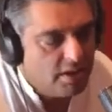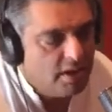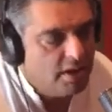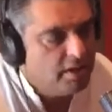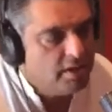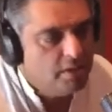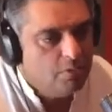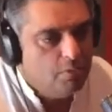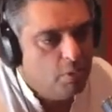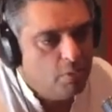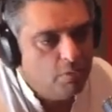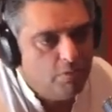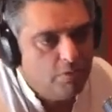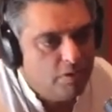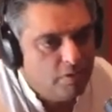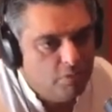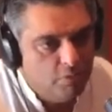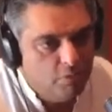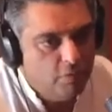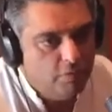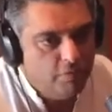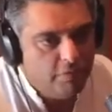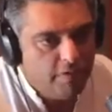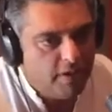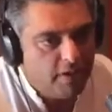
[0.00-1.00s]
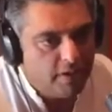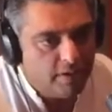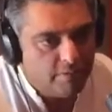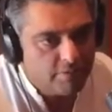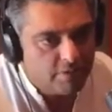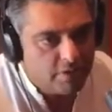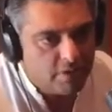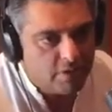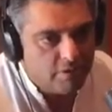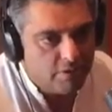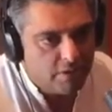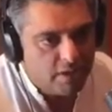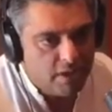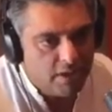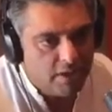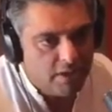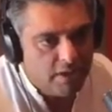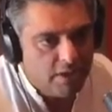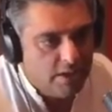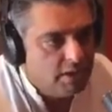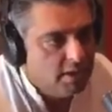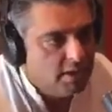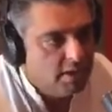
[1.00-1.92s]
And the moment the movie comes out and